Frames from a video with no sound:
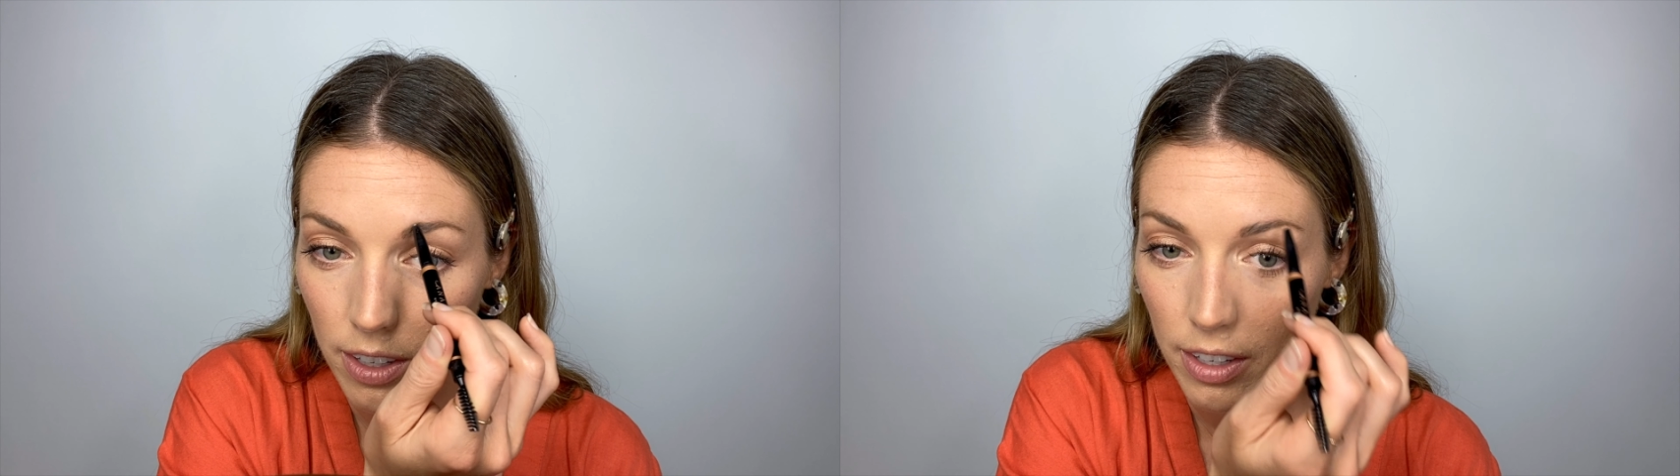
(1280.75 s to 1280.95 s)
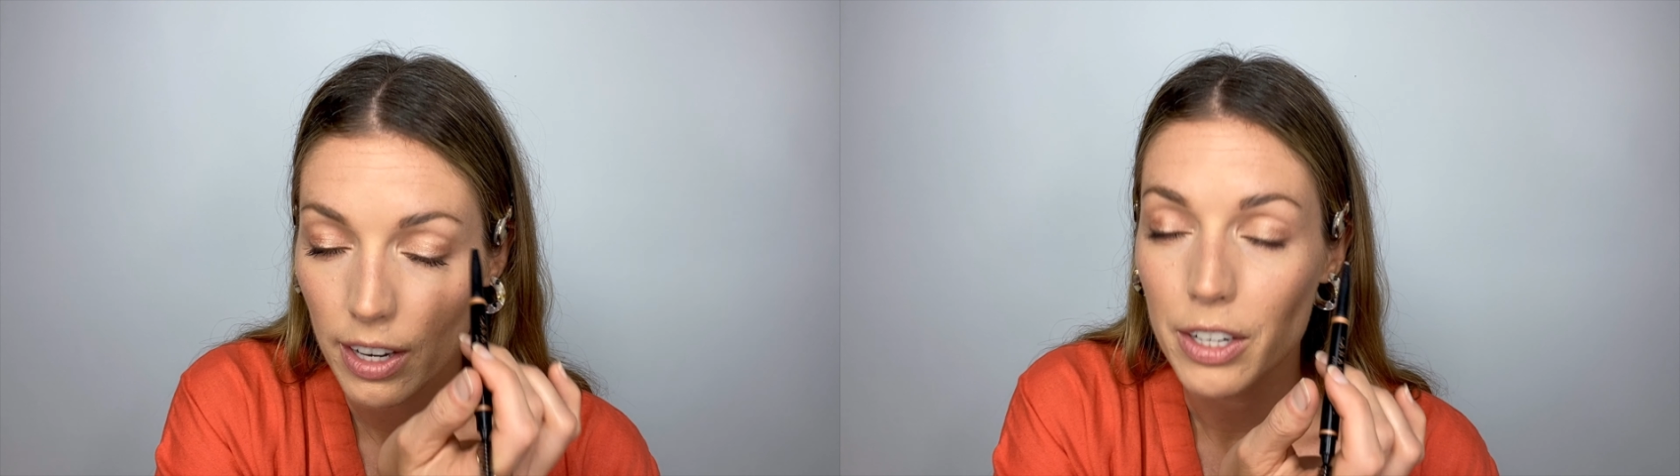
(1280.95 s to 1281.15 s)

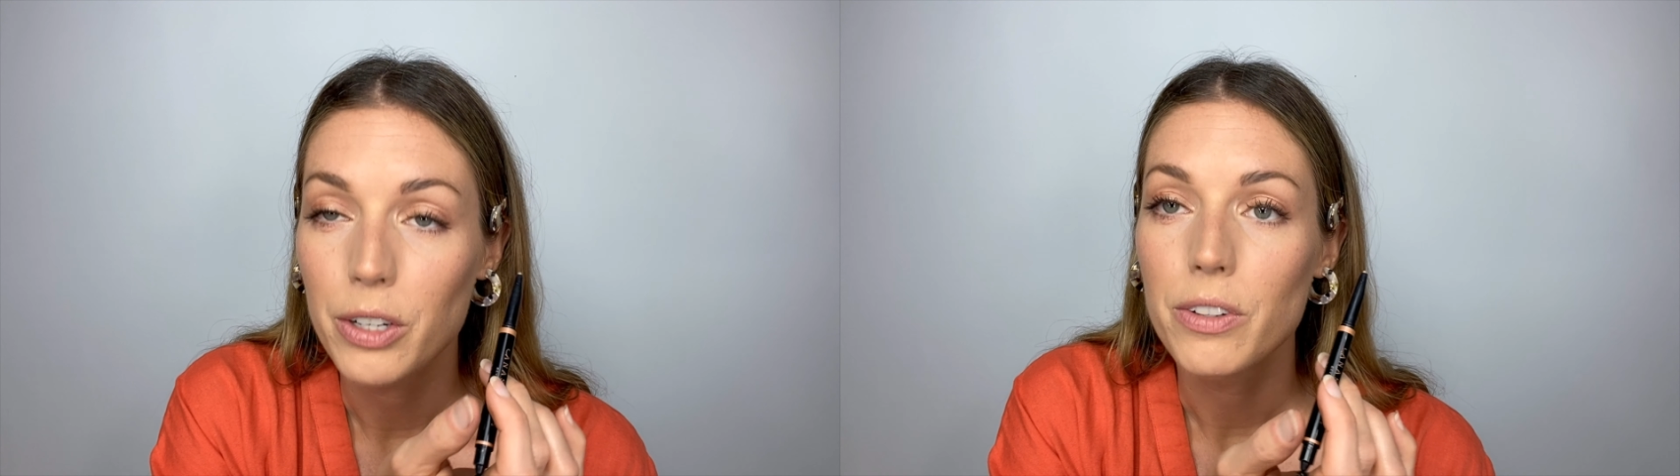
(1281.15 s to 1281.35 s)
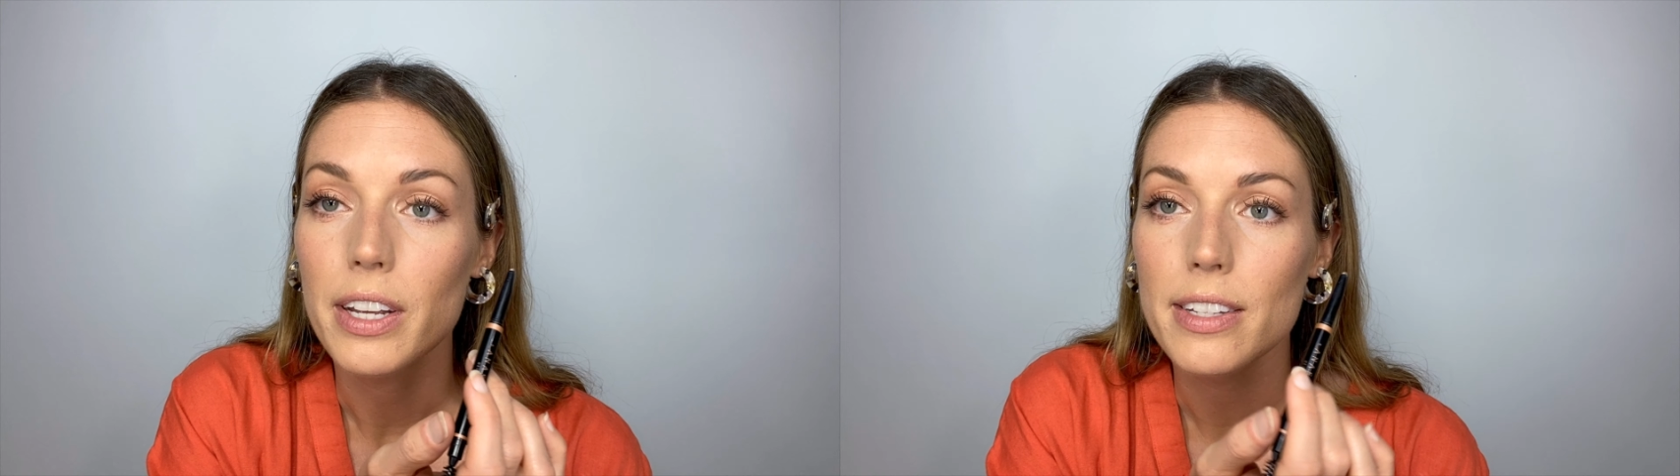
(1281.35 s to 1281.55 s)
and
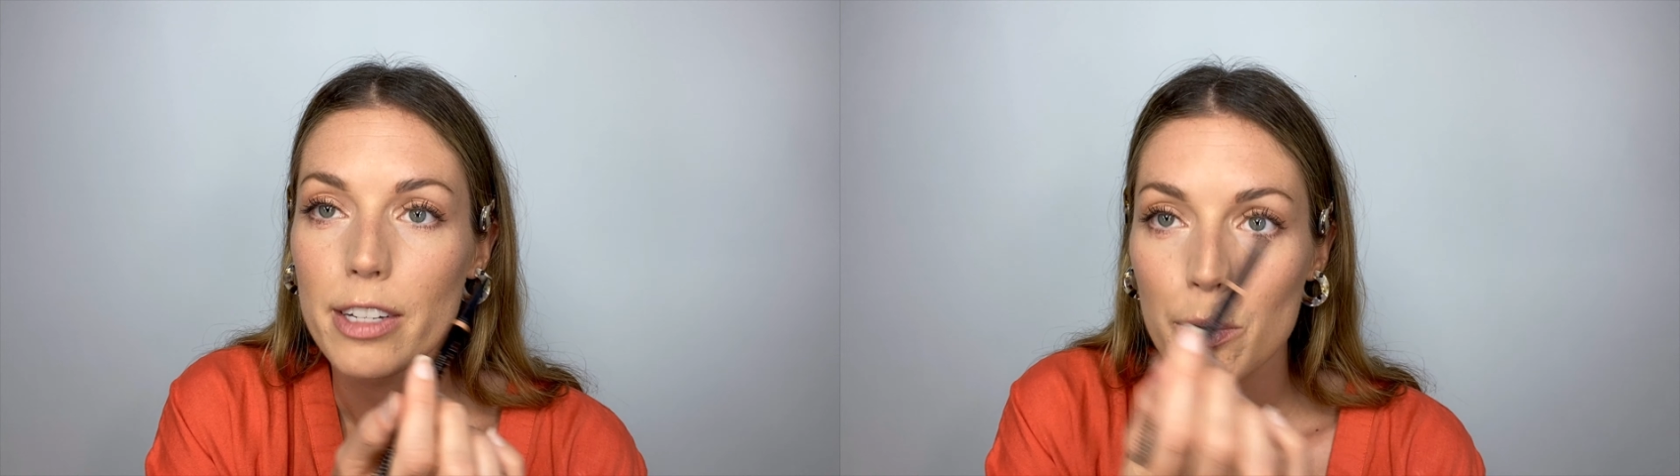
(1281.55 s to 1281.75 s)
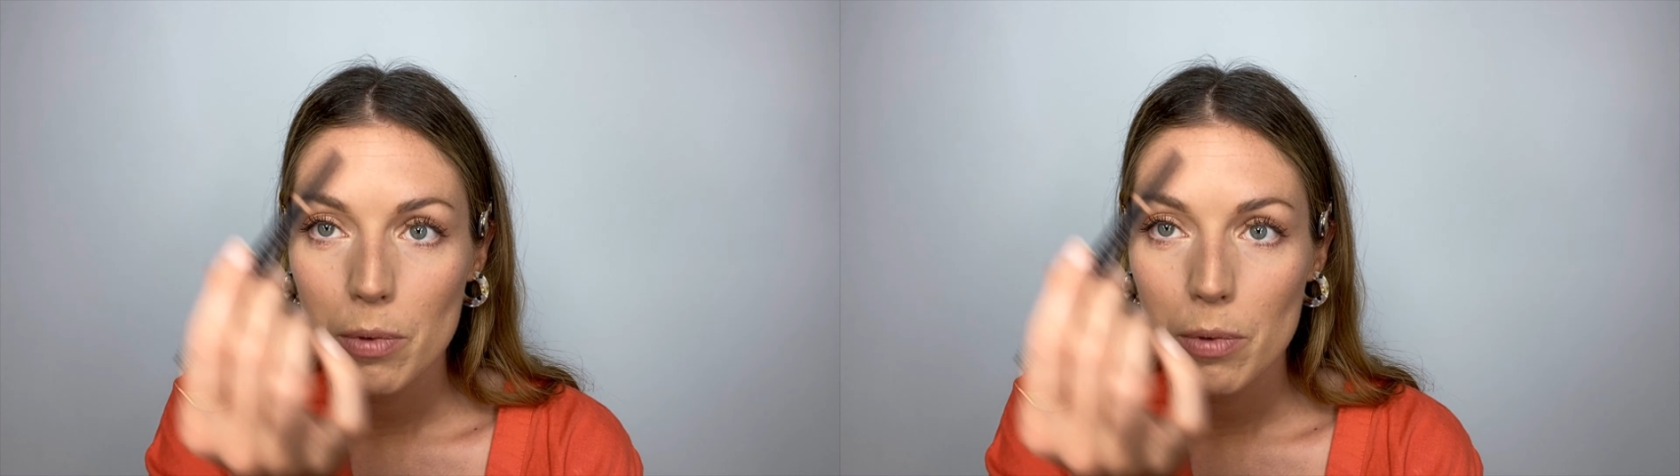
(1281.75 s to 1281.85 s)
use that same